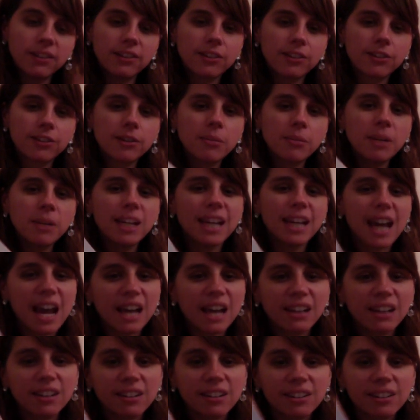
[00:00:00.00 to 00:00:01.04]
so somebody
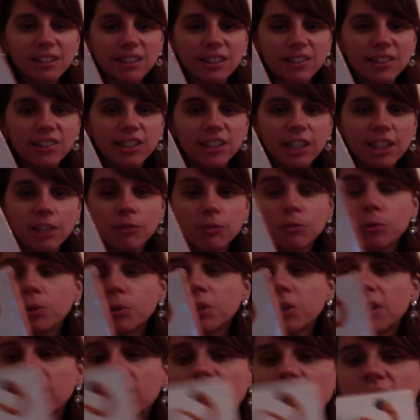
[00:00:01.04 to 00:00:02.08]
added a listing
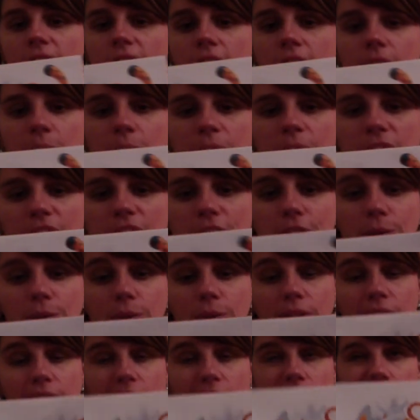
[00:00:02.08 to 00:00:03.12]
for it. The picture
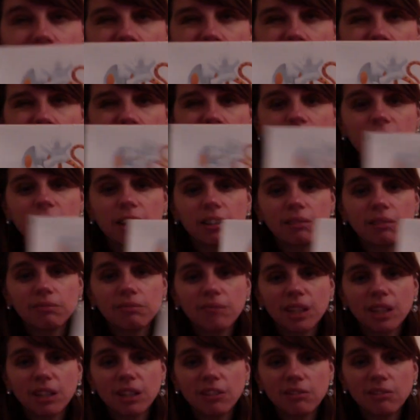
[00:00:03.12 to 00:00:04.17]
with it is kind
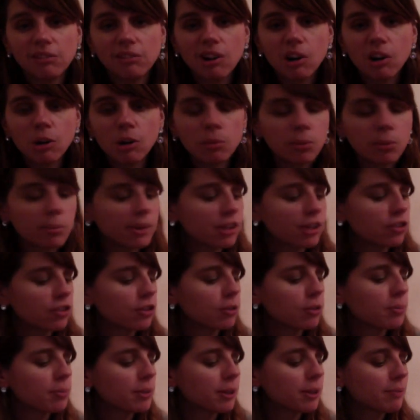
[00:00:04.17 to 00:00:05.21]
of a horrible
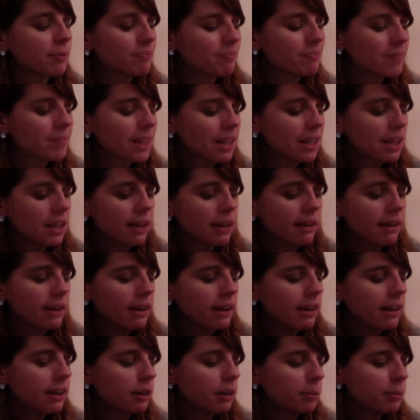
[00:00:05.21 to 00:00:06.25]
picture, but
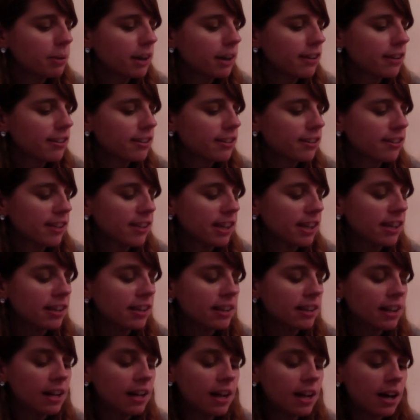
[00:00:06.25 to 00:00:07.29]
it'll probably still sell.
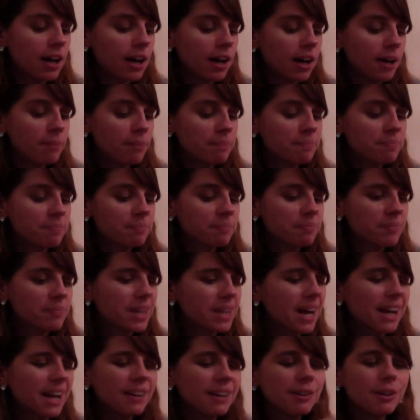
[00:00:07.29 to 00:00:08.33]

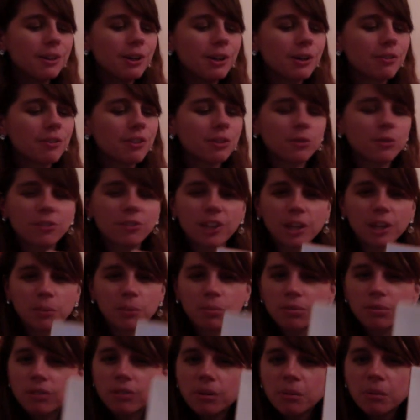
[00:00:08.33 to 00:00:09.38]
I don't know if this was like a
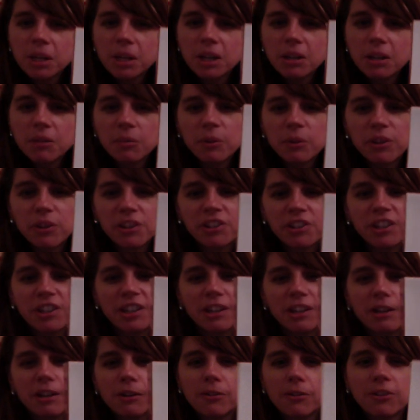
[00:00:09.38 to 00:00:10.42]
premium with
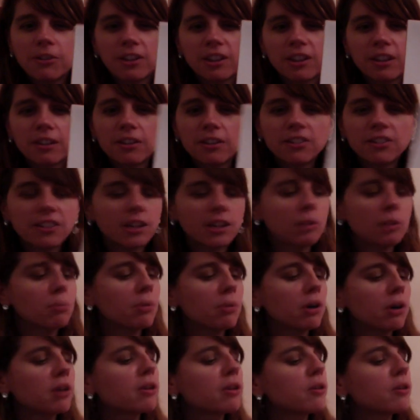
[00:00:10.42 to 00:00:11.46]
Cheetos, like, you know, you sent in
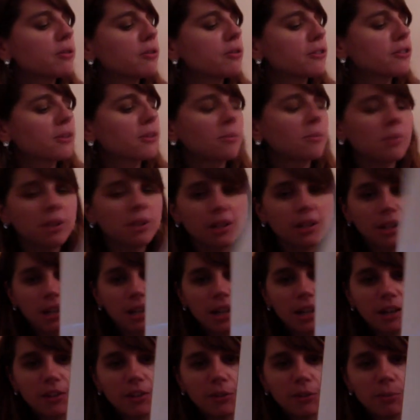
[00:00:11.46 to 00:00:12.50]
barcodes or something and
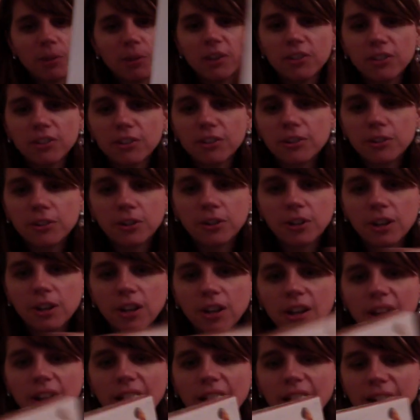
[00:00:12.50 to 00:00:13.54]
got this puzzle, or
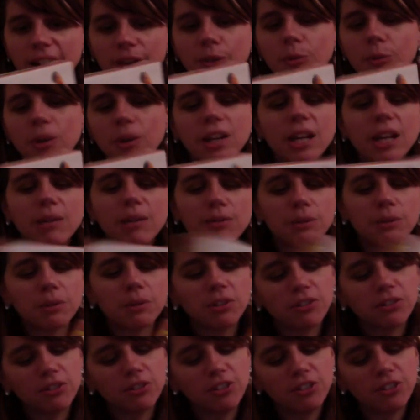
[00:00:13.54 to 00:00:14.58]
I don't know where it came from because
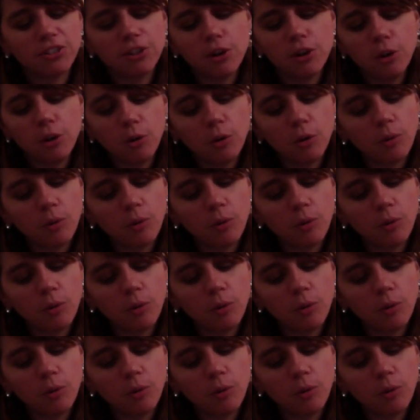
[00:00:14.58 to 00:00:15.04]
there's just no